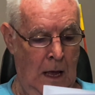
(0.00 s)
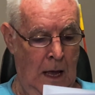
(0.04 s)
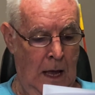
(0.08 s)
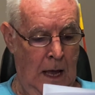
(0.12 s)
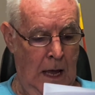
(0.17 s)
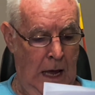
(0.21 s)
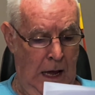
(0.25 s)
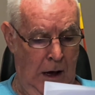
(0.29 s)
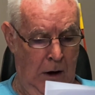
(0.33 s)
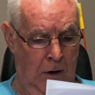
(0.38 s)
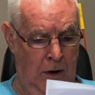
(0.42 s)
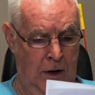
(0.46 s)

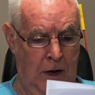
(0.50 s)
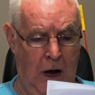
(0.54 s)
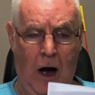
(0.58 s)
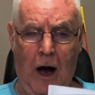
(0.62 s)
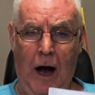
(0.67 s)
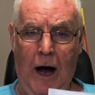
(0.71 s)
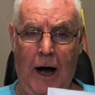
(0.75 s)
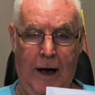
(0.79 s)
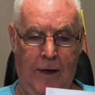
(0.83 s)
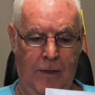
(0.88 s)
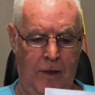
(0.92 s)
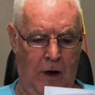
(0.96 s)

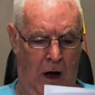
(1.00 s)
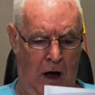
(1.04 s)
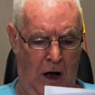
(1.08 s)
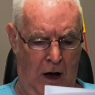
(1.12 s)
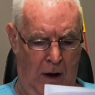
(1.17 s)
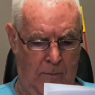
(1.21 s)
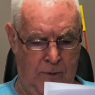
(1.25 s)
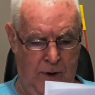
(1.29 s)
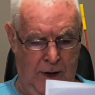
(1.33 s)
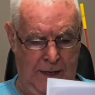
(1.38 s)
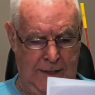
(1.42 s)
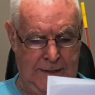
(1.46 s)
Hilkiah the
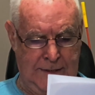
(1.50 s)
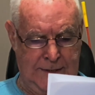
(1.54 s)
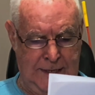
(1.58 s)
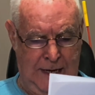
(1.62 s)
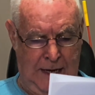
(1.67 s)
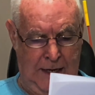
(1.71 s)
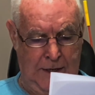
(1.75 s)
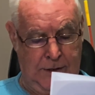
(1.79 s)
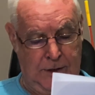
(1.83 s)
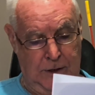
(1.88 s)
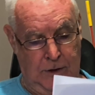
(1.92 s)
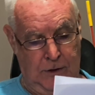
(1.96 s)
high priest
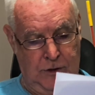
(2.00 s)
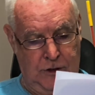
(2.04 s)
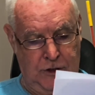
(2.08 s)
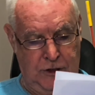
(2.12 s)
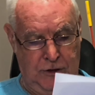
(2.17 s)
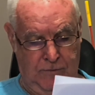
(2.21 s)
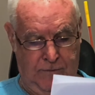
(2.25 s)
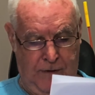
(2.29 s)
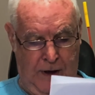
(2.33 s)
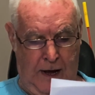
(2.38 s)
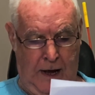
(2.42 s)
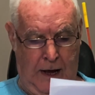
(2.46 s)
said to
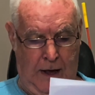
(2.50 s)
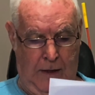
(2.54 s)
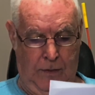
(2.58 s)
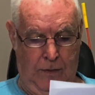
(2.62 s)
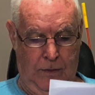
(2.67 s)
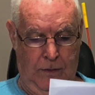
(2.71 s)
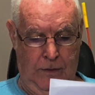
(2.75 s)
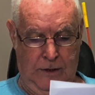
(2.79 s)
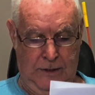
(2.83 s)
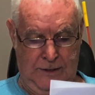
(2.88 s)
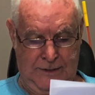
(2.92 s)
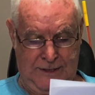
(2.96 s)

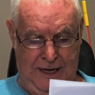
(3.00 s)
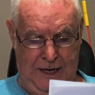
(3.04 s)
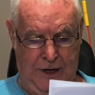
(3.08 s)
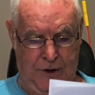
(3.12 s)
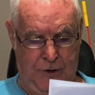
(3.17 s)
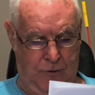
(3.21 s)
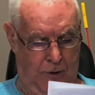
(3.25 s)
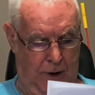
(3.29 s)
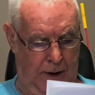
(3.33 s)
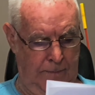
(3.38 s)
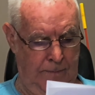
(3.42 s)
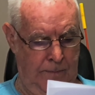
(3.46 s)
Shaphan the
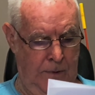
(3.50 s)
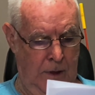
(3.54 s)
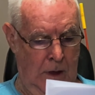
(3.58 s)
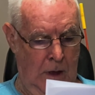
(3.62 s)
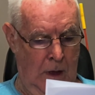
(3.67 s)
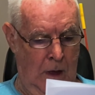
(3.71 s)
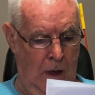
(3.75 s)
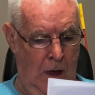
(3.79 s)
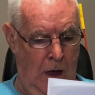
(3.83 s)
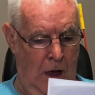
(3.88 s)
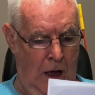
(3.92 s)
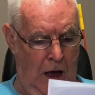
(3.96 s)
secretary,
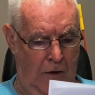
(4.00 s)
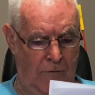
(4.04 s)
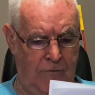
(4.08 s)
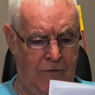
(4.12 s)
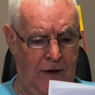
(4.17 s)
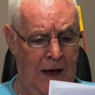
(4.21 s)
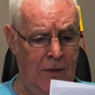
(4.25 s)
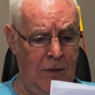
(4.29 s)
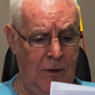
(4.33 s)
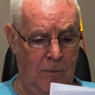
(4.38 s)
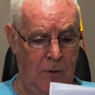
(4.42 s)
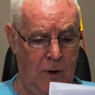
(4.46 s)
"I
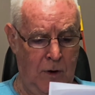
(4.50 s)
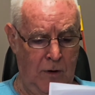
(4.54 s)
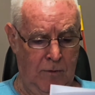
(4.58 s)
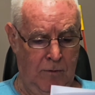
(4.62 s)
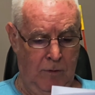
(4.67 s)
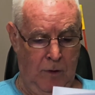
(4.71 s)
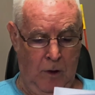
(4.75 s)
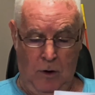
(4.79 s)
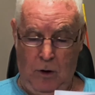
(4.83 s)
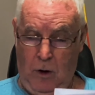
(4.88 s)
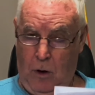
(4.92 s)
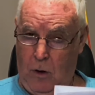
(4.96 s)
found the book of
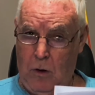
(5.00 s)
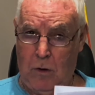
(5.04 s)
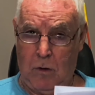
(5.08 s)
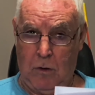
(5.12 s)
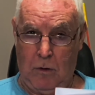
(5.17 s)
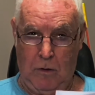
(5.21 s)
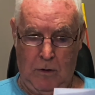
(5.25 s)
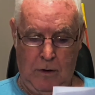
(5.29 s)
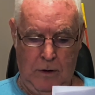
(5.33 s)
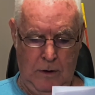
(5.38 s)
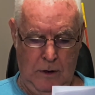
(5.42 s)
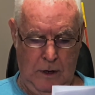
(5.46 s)
the
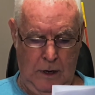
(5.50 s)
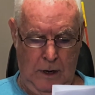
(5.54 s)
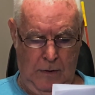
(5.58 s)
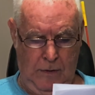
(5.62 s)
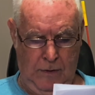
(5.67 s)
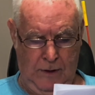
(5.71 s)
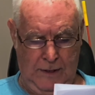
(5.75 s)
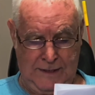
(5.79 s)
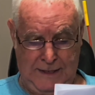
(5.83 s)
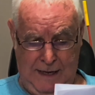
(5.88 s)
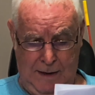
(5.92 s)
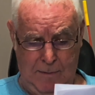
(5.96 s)
law in
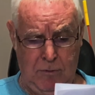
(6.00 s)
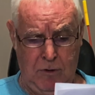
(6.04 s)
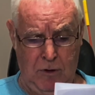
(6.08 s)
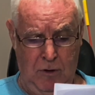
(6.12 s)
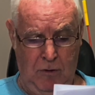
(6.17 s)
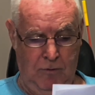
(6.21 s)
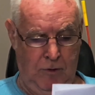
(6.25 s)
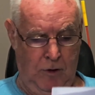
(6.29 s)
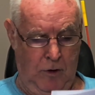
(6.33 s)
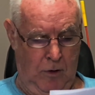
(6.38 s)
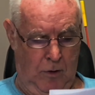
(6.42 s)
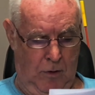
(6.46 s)
the temple
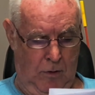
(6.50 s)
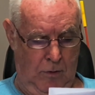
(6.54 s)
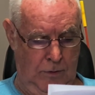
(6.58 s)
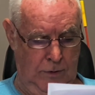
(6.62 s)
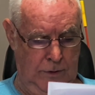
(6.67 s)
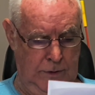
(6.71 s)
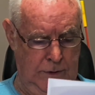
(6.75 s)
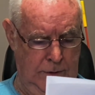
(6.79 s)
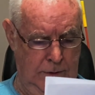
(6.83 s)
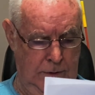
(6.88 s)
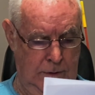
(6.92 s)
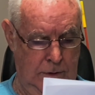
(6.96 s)
of the Lord."
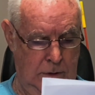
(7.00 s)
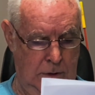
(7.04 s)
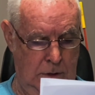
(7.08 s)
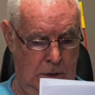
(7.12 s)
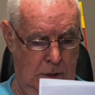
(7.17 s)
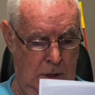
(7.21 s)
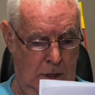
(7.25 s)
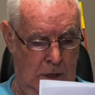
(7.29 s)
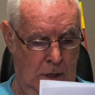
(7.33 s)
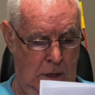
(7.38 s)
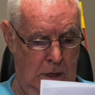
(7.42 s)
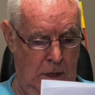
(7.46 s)

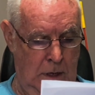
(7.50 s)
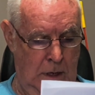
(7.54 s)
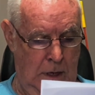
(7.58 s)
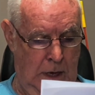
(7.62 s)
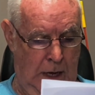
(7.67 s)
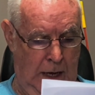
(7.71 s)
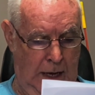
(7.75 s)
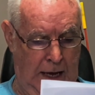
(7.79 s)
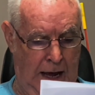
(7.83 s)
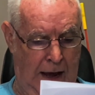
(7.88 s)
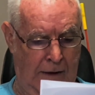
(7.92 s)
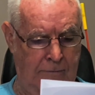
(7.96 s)

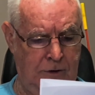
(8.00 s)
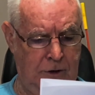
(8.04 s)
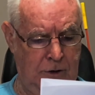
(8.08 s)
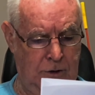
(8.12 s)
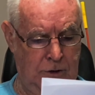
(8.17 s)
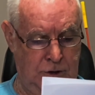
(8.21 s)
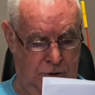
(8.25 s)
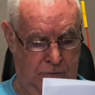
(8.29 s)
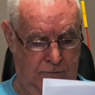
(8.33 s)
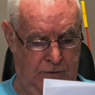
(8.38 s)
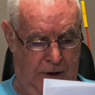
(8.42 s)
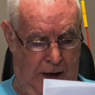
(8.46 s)
He gave it to
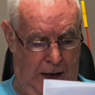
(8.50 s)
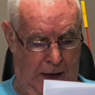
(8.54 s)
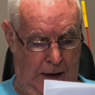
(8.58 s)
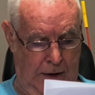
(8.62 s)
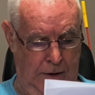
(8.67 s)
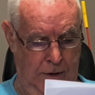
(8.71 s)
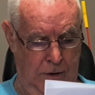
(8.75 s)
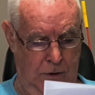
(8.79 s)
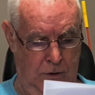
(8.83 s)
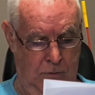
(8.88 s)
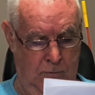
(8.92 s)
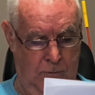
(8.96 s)

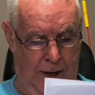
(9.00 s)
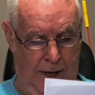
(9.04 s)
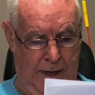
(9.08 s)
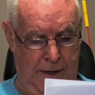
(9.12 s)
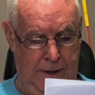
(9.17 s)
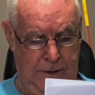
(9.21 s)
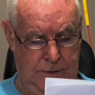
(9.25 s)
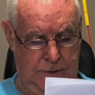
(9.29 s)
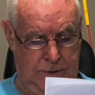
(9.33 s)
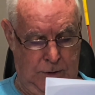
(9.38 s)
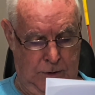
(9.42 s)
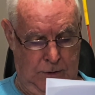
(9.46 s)
Shaphan, who read
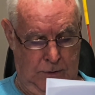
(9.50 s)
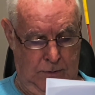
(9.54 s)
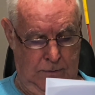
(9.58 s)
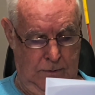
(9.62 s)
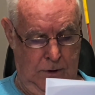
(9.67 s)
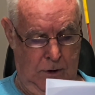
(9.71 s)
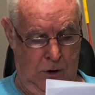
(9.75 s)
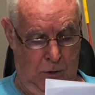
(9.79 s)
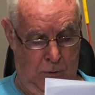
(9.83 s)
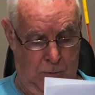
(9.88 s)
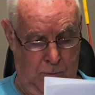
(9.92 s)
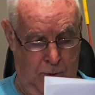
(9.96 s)

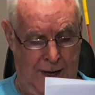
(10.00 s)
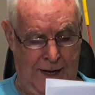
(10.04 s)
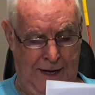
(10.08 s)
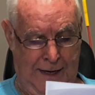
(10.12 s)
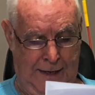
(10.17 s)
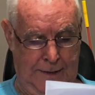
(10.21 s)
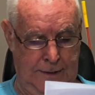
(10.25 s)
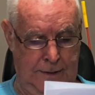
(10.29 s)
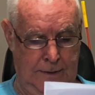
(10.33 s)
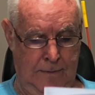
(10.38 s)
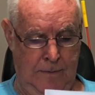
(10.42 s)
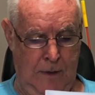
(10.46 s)

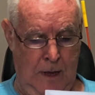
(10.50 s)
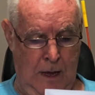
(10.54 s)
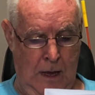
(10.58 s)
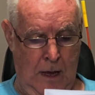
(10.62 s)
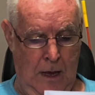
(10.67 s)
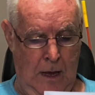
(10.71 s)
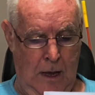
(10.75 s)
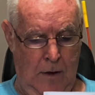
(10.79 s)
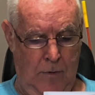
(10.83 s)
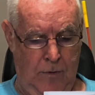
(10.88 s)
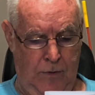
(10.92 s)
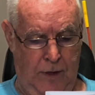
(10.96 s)
it.
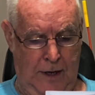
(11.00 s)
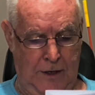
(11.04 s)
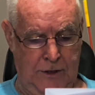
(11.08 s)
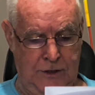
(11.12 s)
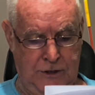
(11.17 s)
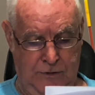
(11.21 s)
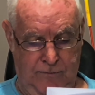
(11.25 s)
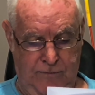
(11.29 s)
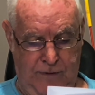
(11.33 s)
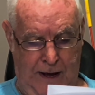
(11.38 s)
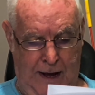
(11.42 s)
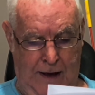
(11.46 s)
Then
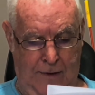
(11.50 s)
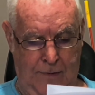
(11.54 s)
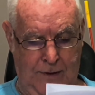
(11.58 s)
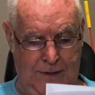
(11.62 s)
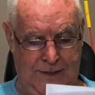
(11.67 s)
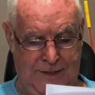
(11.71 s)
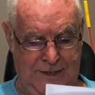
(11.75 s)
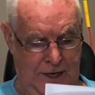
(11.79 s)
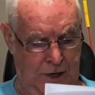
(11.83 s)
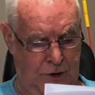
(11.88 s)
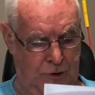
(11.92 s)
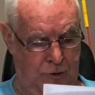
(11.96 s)
Shaphan the
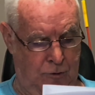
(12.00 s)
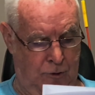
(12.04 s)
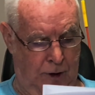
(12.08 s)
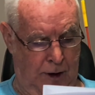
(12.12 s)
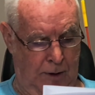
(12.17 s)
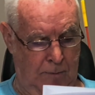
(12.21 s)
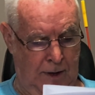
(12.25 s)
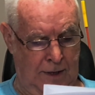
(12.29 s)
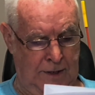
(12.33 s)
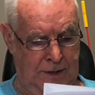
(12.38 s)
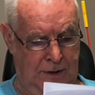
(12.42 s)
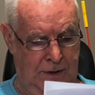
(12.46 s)
secretary
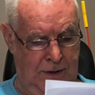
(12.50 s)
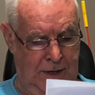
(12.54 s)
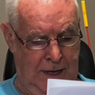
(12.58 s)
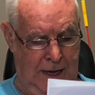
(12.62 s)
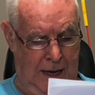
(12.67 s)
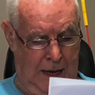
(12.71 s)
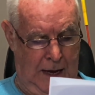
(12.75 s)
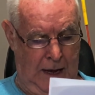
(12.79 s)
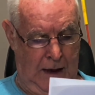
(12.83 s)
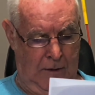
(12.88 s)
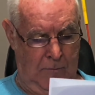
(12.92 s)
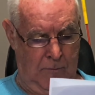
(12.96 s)
went to the
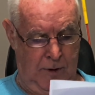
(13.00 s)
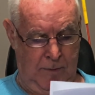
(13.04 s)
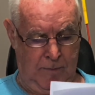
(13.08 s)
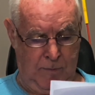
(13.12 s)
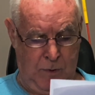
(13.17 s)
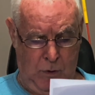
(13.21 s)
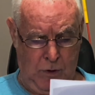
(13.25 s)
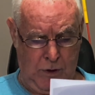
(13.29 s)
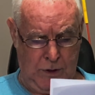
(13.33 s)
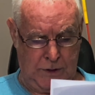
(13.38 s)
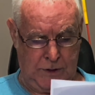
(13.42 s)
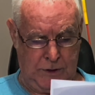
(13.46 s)
king and
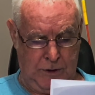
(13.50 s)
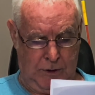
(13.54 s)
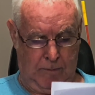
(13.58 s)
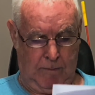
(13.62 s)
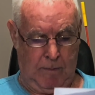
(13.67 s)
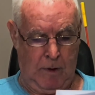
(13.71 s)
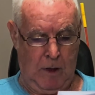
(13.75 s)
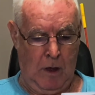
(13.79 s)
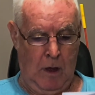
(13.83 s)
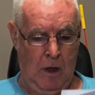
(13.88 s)
reported to him,